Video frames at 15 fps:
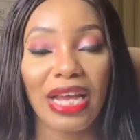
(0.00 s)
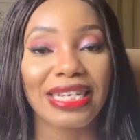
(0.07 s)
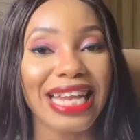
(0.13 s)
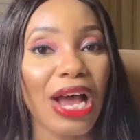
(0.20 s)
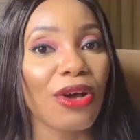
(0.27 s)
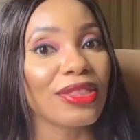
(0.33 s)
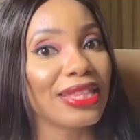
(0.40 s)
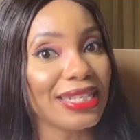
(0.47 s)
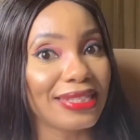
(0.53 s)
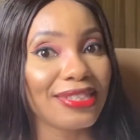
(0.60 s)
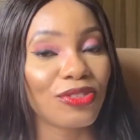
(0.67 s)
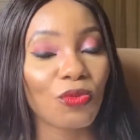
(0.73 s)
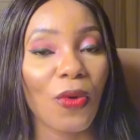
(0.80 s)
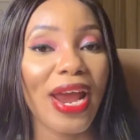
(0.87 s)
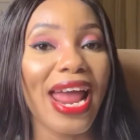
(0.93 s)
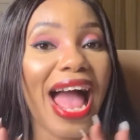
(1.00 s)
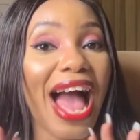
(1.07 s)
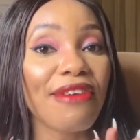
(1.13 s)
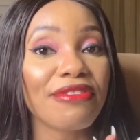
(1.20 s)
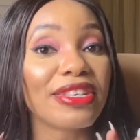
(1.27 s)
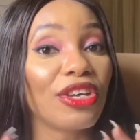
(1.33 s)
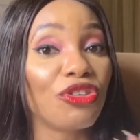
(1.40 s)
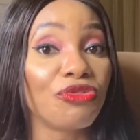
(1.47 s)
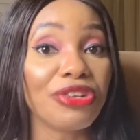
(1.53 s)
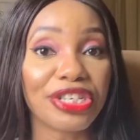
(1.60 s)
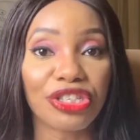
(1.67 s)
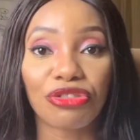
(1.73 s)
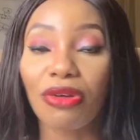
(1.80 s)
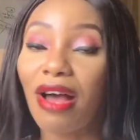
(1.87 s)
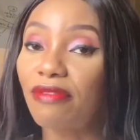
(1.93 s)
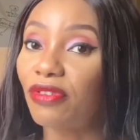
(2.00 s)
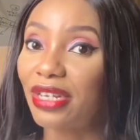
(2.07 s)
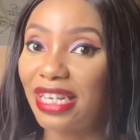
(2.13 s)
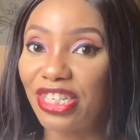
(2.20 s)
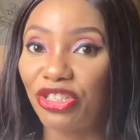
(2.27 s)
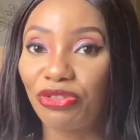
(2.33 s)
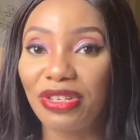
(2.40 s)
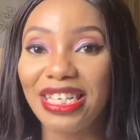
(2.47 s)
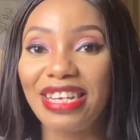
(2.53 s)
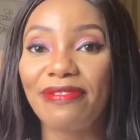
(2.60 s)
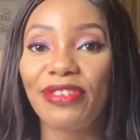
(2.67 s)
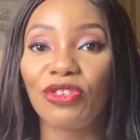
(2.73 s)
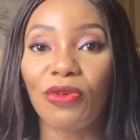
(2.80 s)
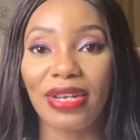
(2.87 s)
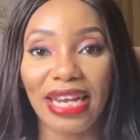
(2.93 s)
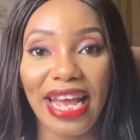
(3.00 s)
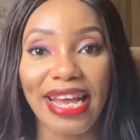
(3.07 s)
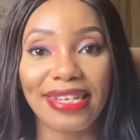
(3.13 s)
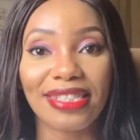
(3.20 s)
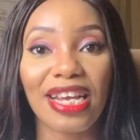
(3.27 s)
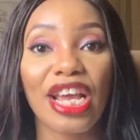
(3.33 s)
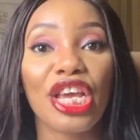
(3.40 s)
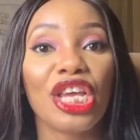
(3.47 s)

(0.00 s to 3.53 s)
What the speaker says: Now, this is where having a rich travel history gives you an edge.